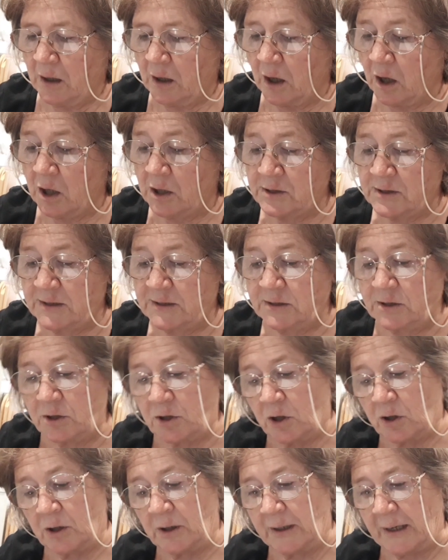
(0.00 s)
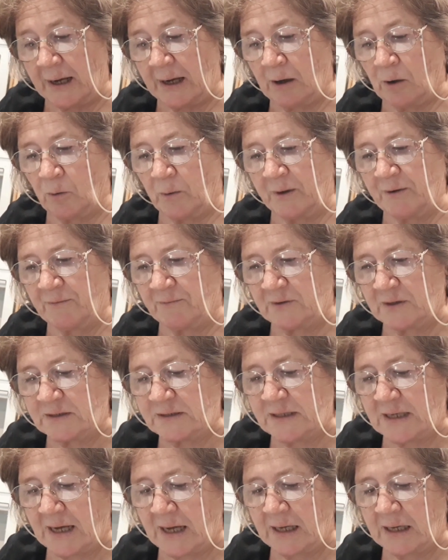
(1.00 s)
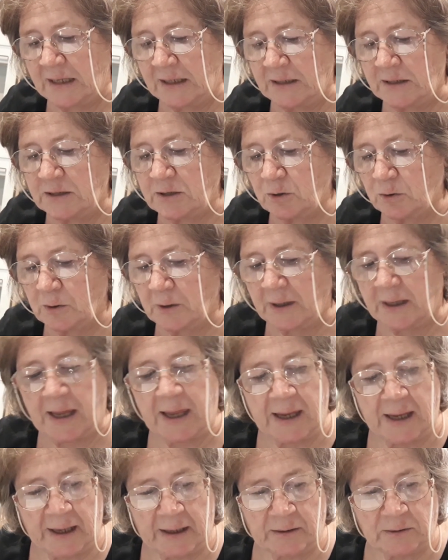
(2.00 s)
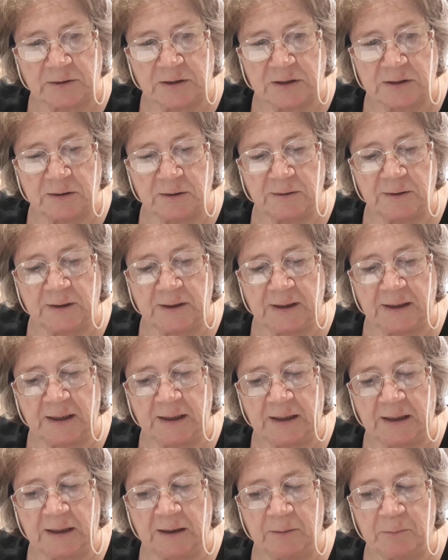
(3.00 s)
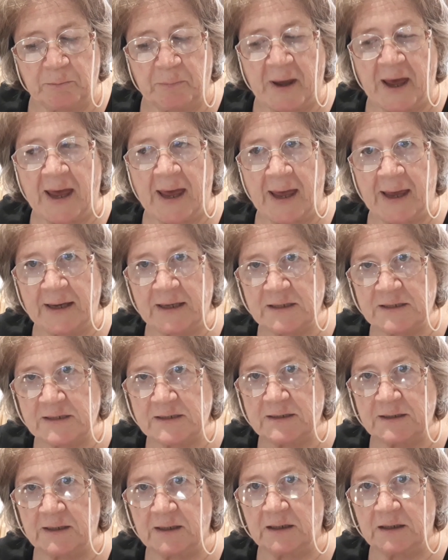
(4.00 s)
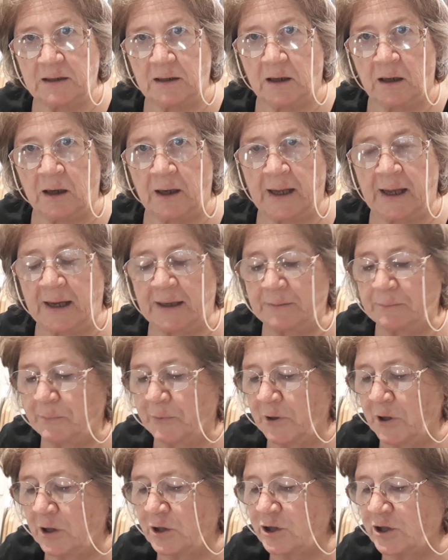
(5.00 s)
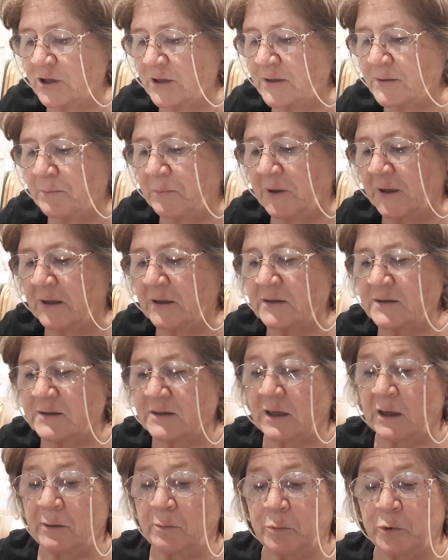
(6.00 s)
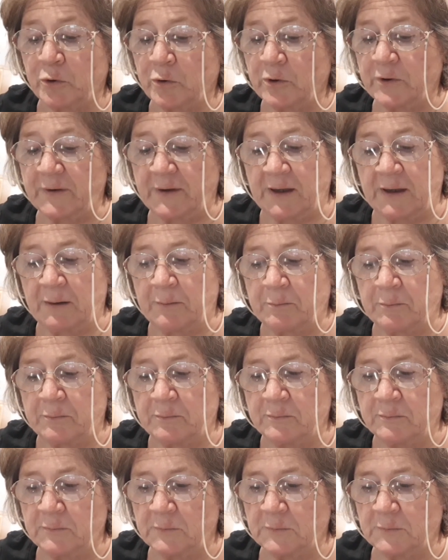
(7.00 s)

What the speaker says: I did not, however, take into account the bags that I had purchased because I bought them